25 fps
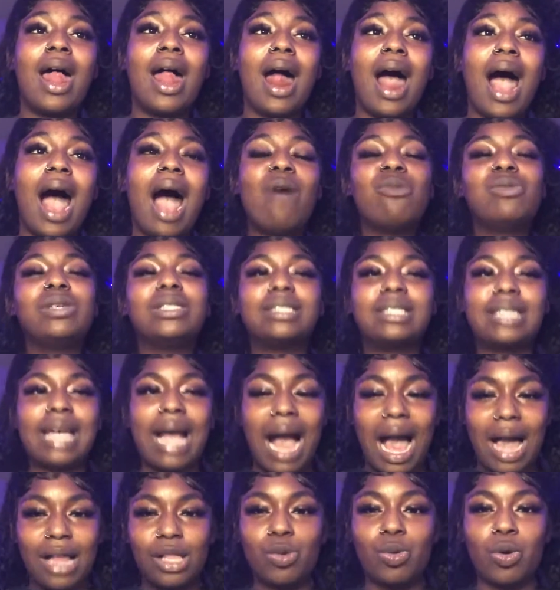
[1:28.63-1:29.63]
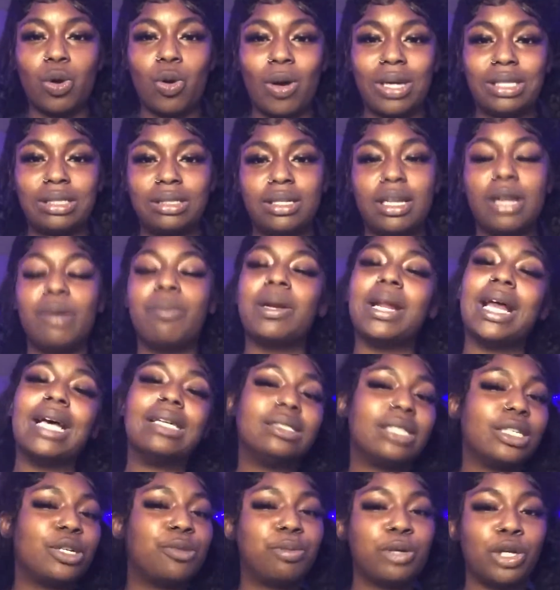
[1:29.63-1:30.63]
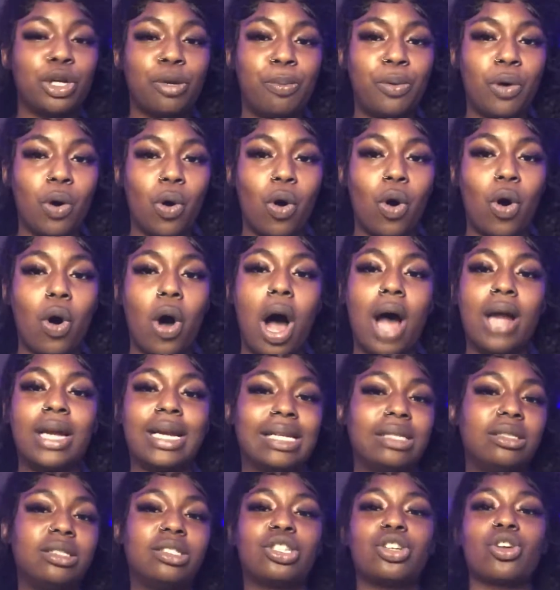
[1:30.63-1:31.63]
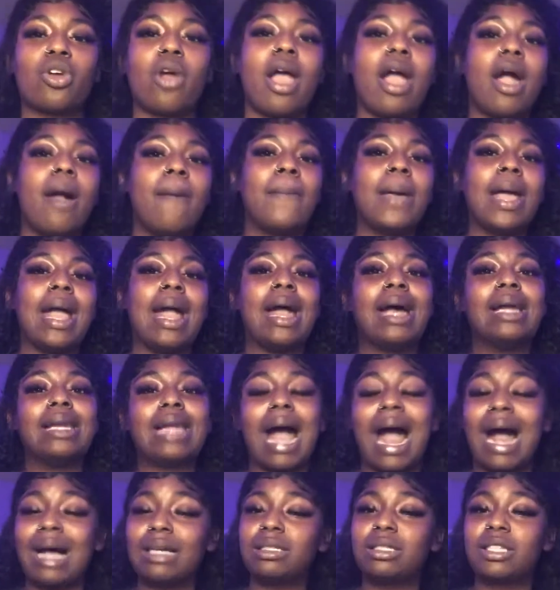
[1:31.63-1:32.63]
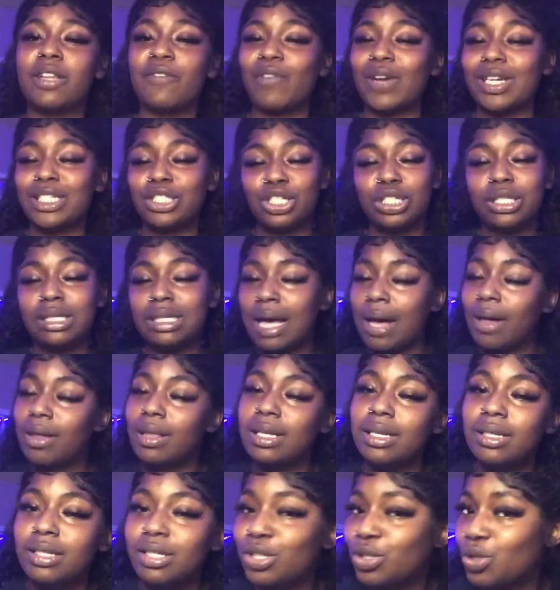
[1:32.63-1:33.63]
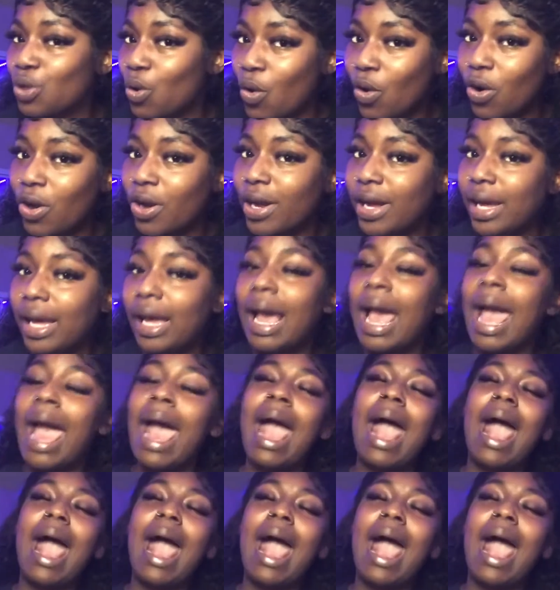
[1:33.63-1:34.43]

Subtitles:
I wouldn't say highly requested, but I did put a poll on Instagram and asked if I should tell this story,